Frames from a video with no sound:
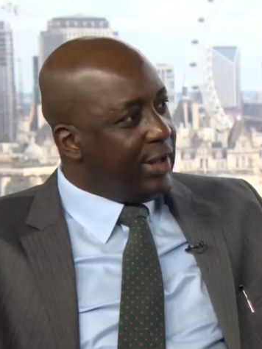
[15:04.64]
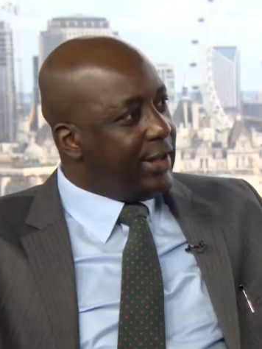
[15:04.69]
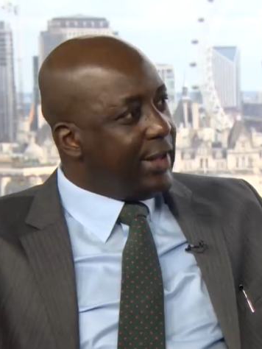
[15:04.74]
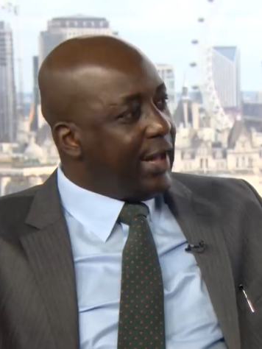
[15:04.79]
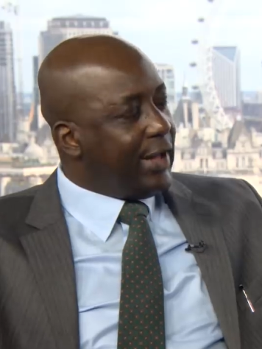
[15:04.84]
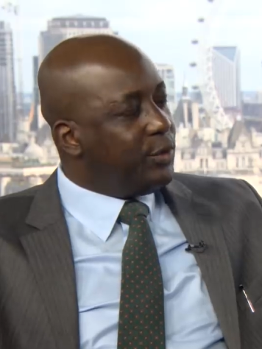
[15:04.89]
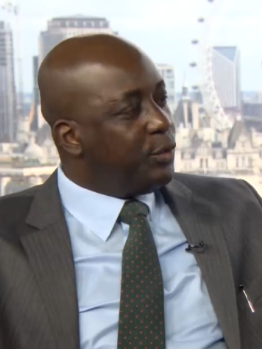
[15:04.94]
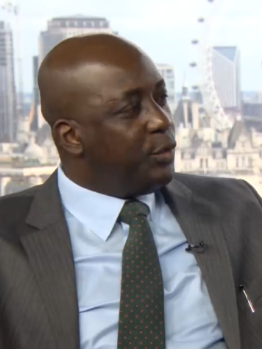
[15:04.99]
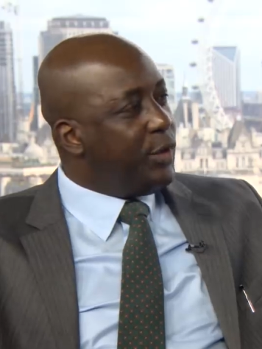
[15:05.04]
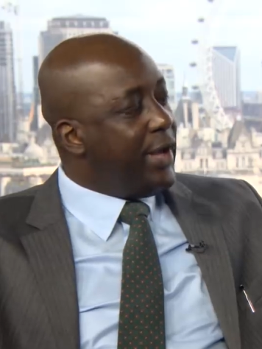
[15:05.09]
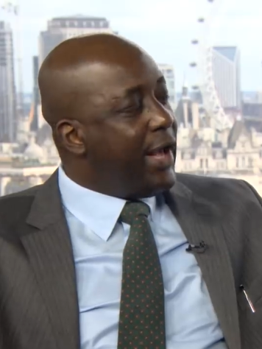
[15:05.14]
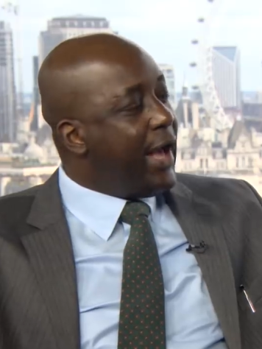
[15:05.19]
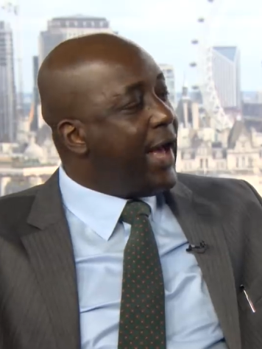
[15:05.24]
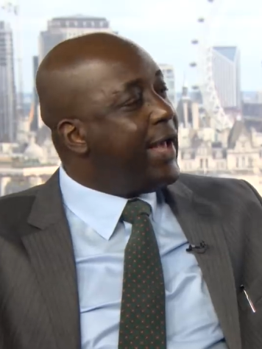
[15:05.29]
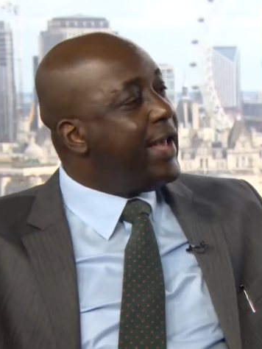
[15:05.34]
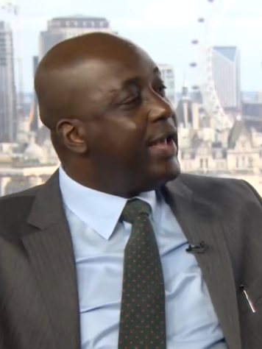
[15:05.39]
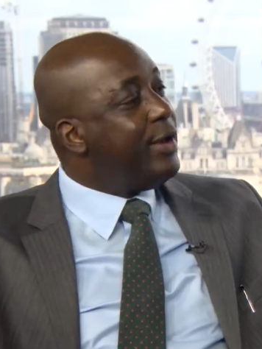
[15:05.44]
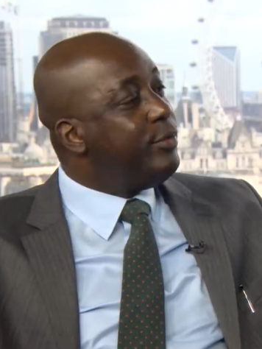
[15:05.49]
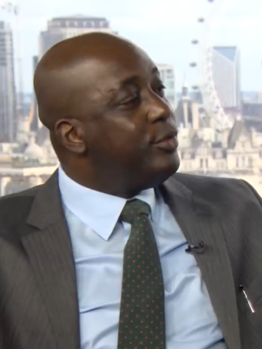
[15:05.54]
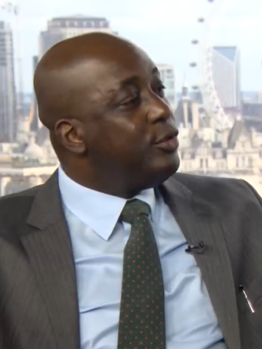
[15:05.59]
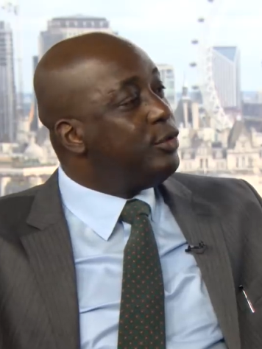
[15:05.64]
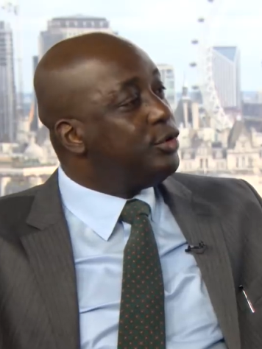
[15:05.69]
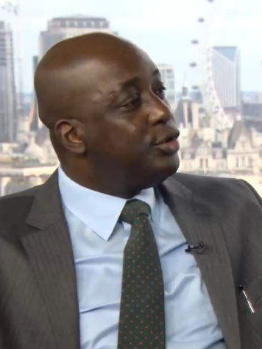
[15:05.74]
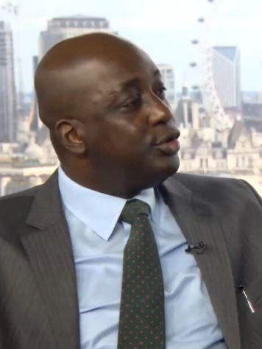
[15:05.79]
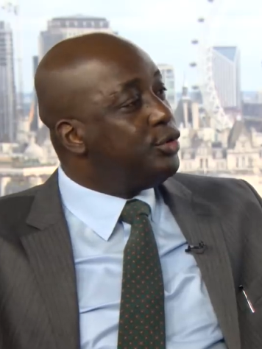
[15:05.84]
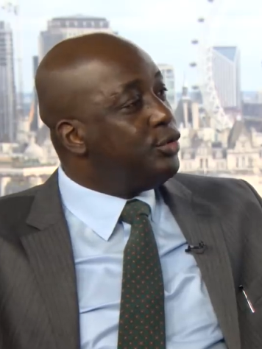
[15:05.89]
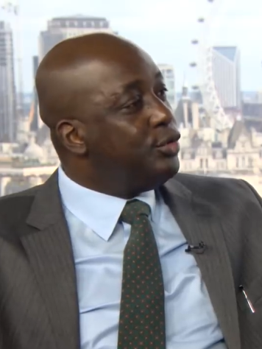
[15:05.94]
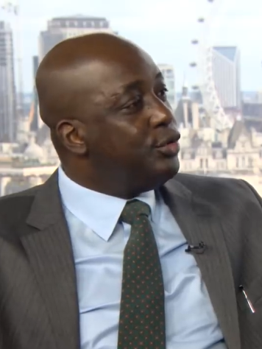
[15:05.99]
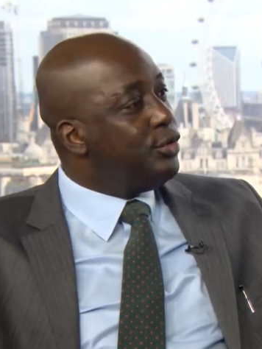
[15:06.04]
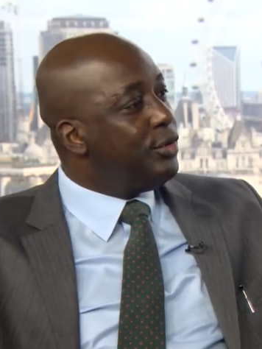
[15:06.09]
that we are able
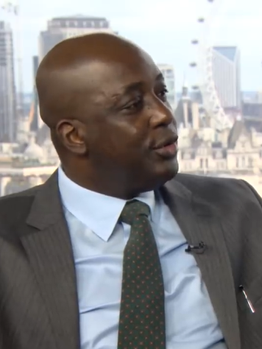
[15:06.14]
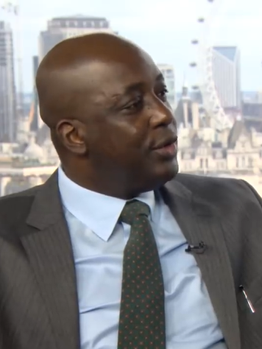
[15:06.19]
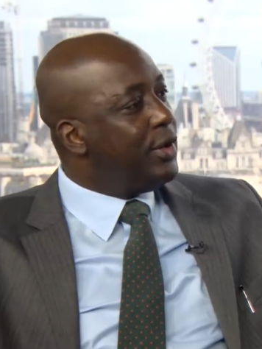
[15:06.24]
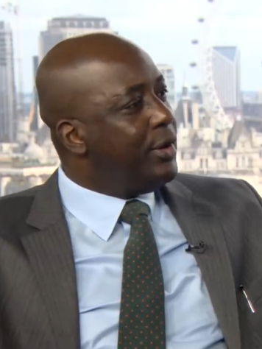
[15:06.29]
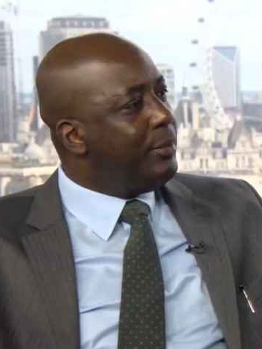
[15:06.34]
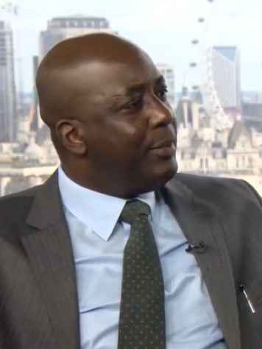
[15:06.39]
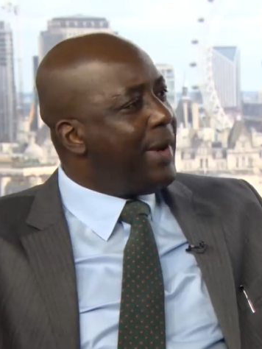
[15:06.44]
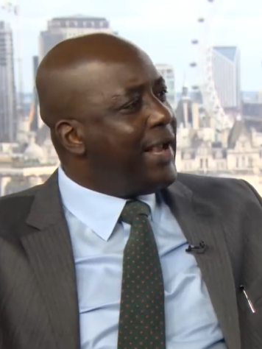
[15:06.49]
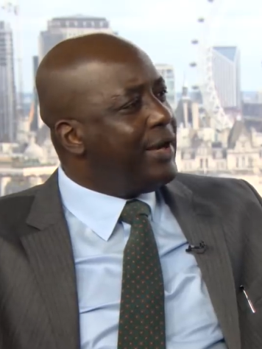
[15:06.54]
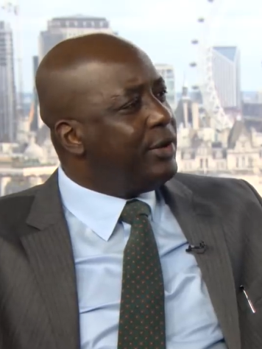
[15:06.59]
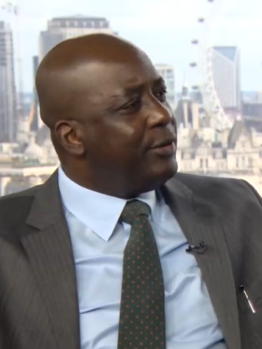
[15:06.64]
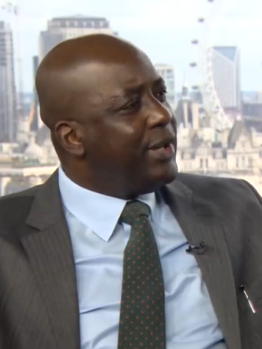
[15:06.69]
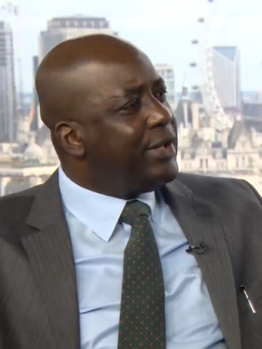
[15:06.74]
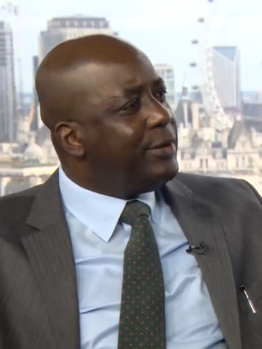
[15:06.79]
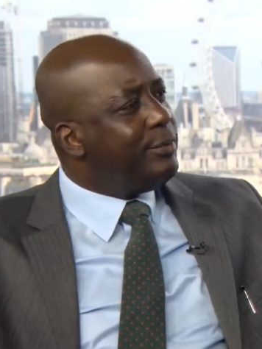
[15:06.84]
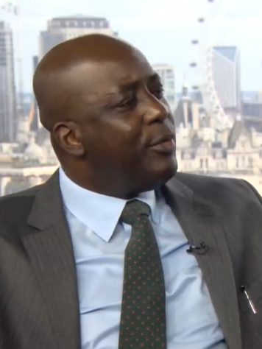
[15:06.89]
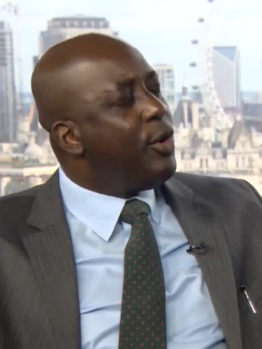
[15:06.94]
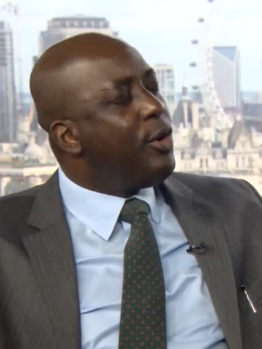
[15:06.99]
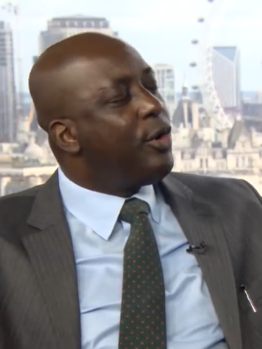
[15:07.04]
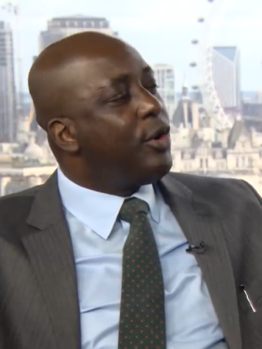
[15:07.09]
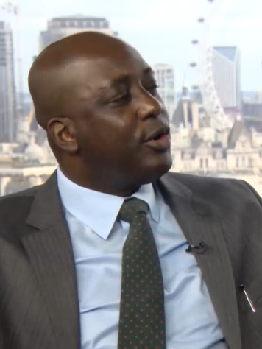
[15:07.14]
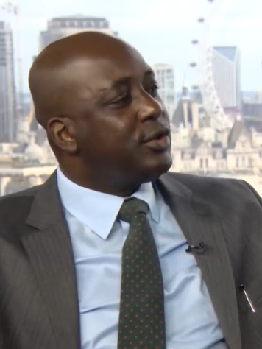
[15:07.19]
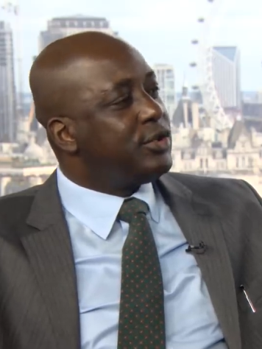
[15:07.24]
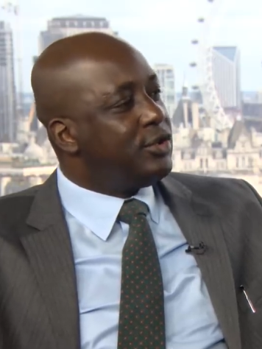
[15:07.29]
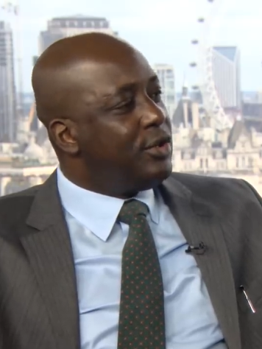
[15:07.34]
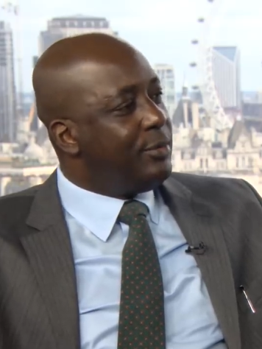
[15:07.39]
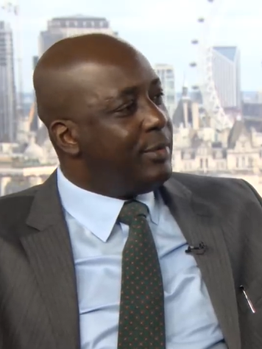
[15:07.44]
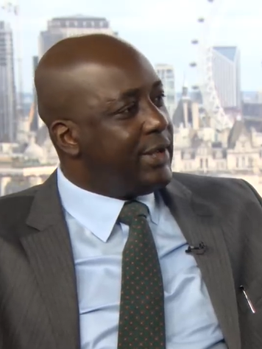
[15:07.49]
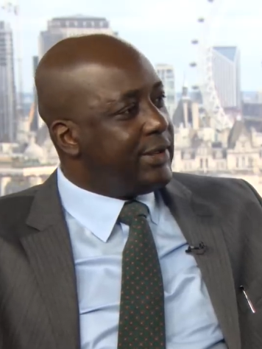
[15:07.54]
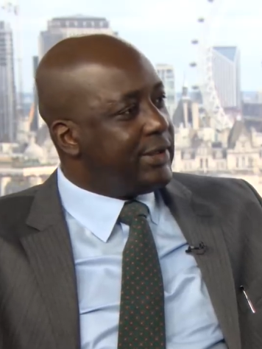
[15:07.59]
to migrate more
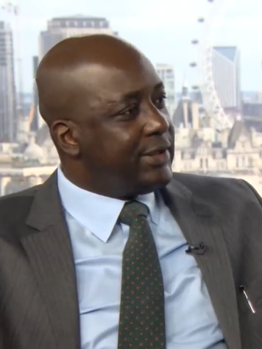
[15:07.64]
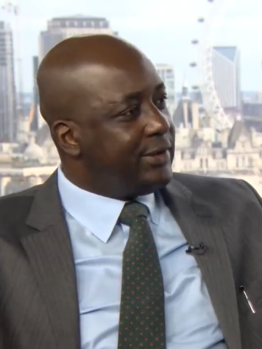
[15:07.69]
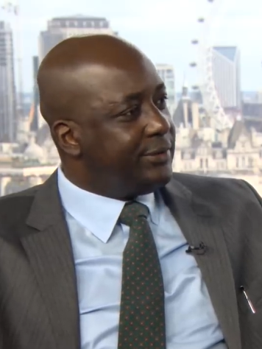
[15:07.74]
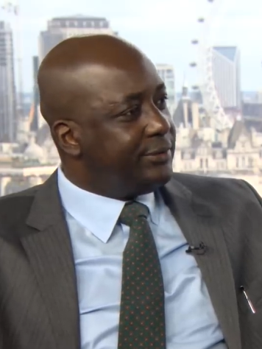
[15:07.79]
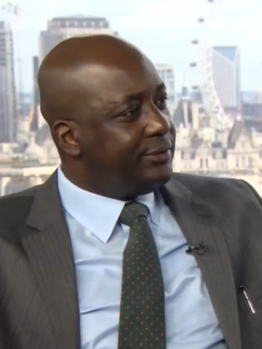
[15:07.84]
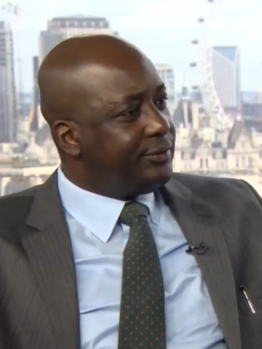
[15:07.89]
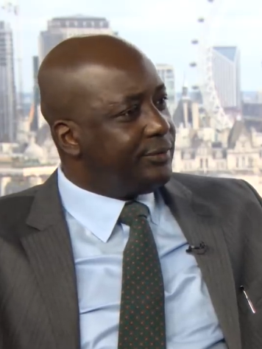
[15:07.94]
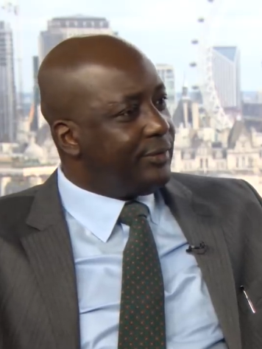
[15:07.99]
customers.